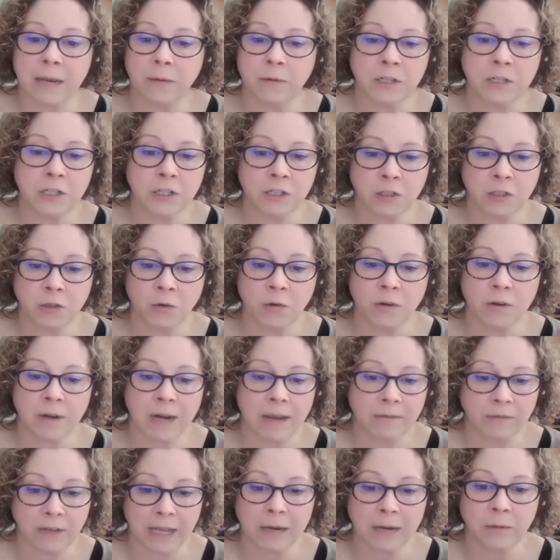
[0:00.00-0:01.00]
language
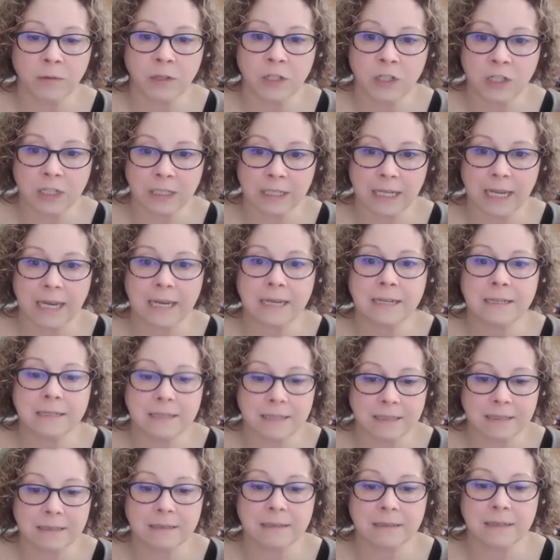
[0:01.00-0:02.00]
disorder have language
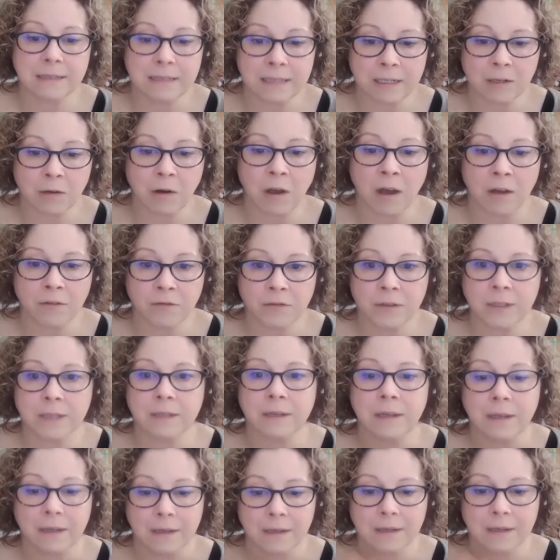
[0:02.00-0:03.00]
delays, and they're
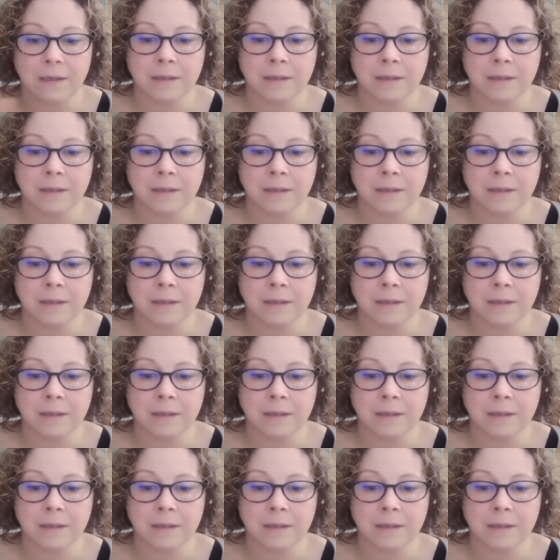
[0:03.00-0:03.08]
often